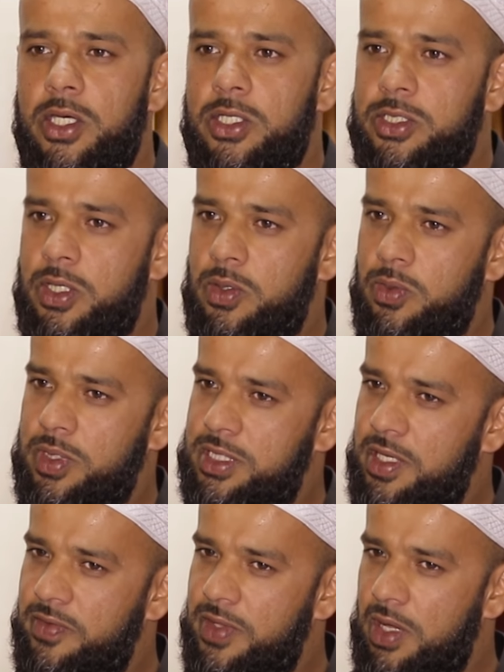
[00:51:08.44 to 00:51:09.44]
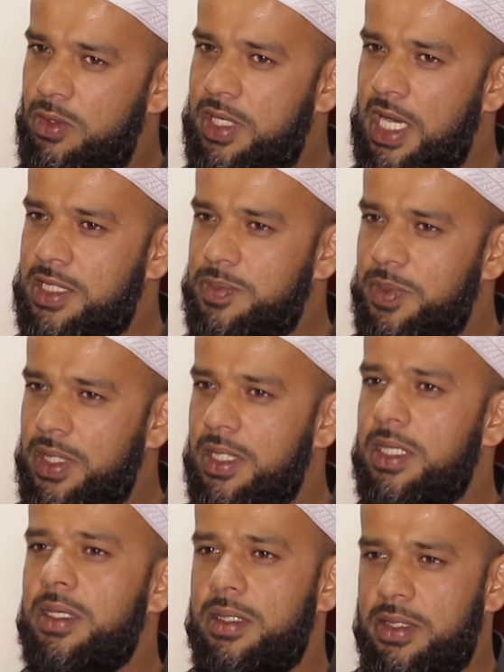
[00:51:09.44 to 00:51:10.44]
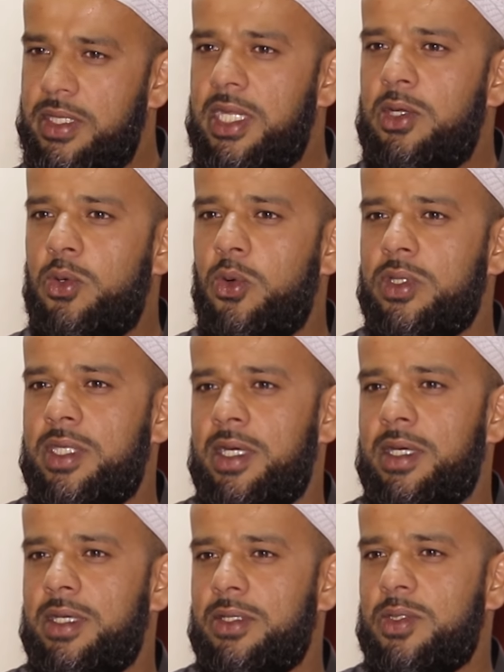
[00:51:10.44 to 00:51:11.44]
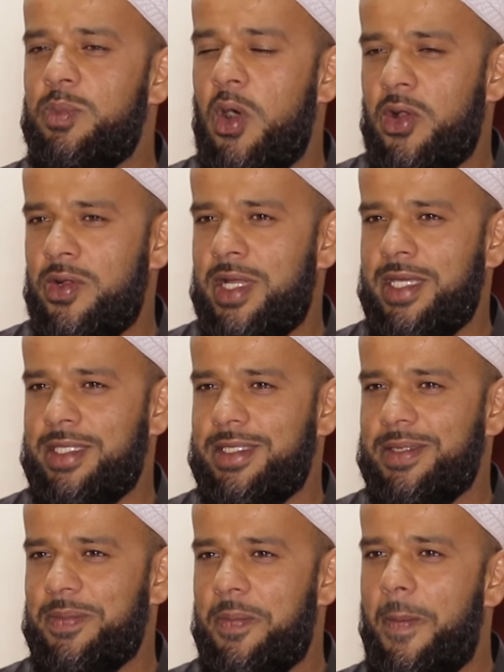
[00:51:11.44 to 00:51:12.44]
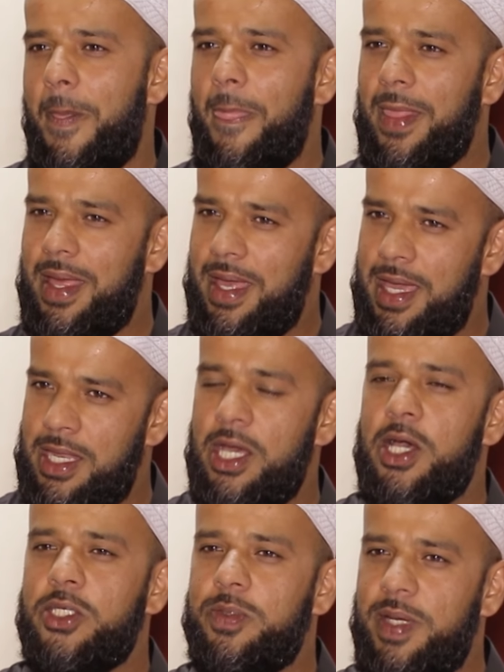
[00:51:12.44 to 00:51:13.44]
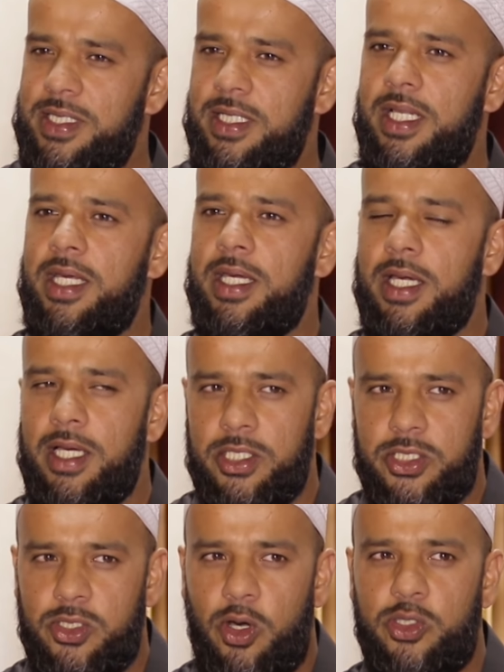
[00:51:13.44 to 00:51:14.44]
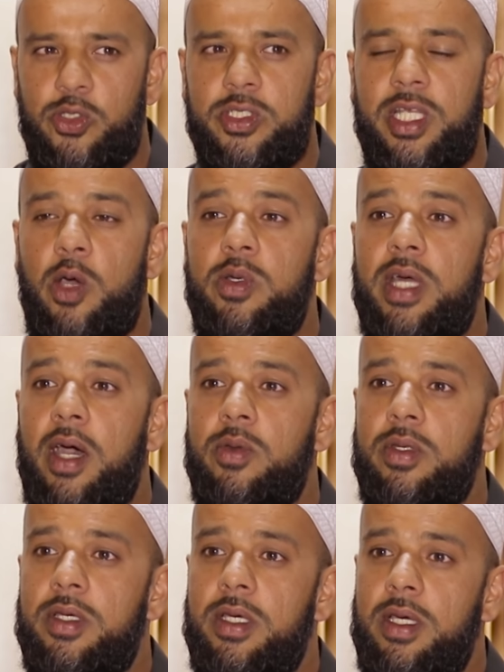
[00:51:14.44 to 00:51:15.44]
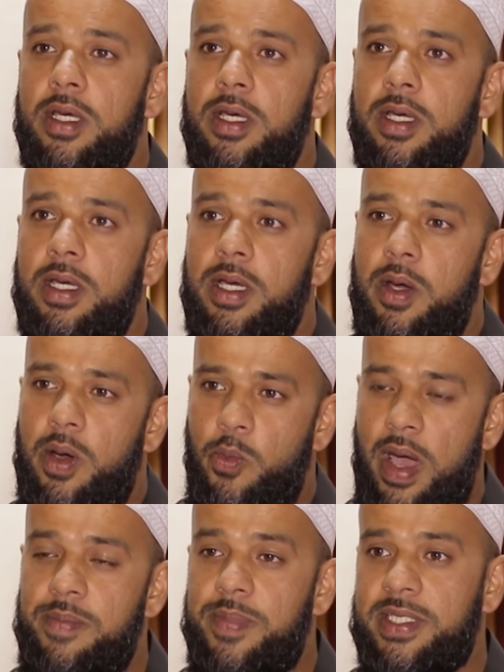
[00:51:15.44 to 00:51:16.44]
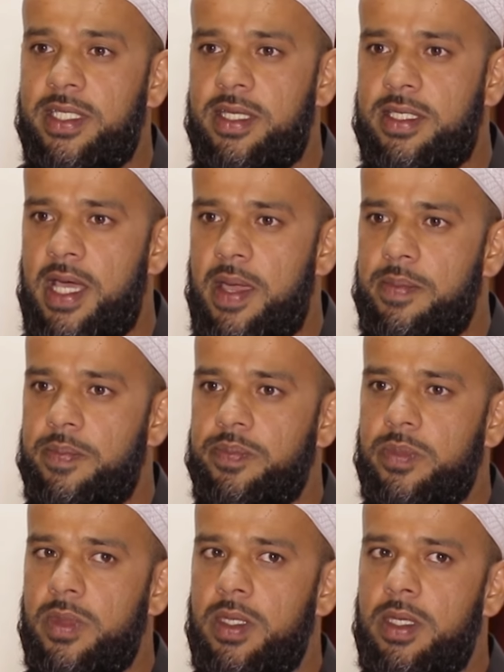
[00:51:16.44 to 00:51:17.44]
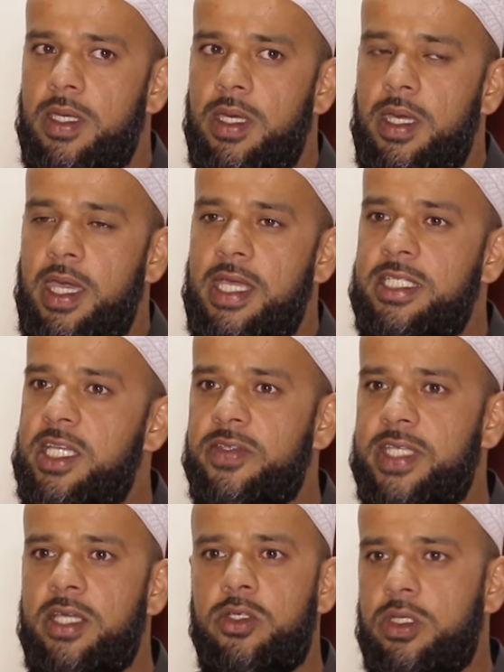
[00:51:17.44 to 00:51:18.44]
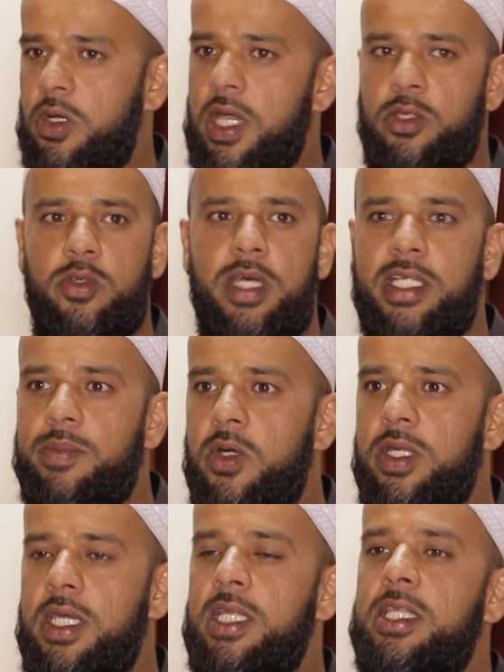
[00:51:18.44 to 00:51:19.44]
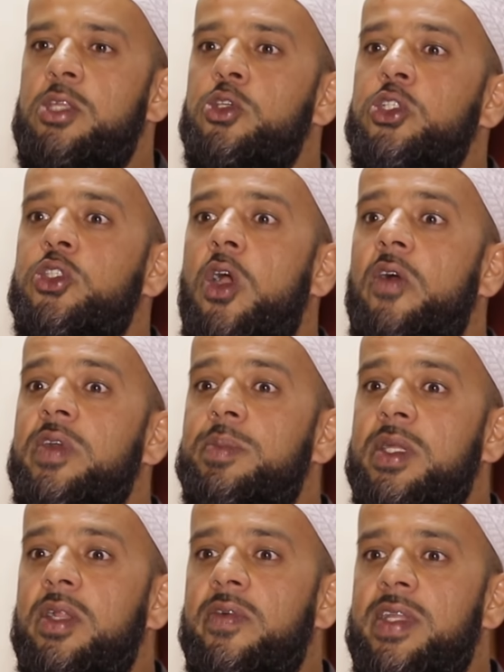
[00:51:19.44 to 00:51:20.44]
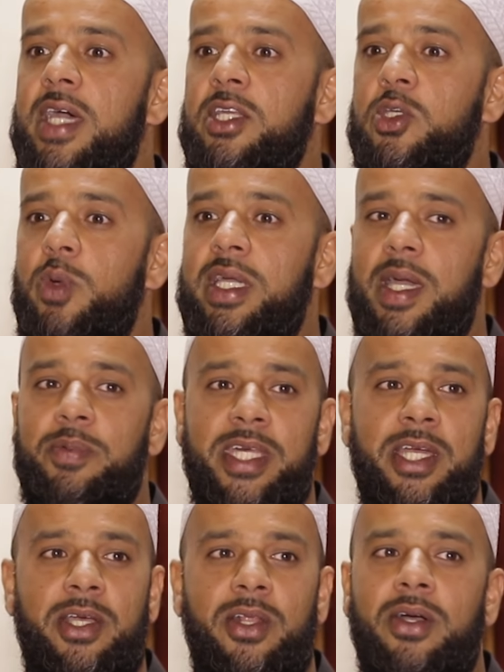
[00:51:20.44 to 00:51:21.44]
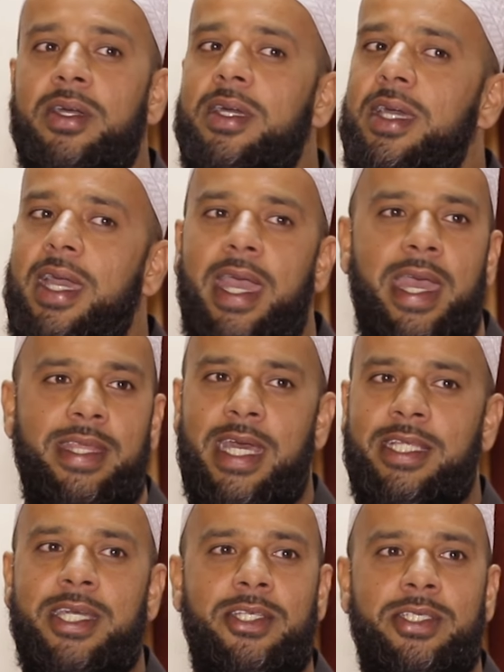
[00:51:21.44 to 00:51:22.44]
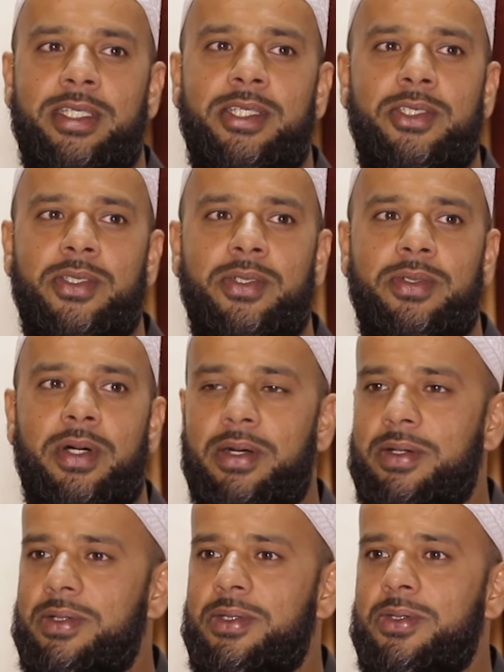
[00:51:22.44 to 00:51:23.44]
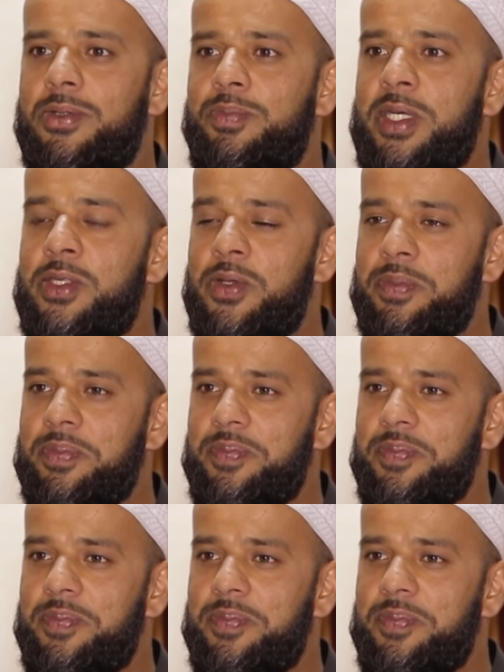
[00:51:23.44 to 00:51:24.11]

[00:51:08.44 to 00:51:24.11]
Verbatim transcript: So instead of the whole Gatsby, three quarter tomorrow night. And so basically, start to slow down, one bit at a time. Instead of saying, okay, tonight I'm not going to eat, and you starve in the middle of the night, you wake up 3 o'clock, and that kitchen is your, your bedroom.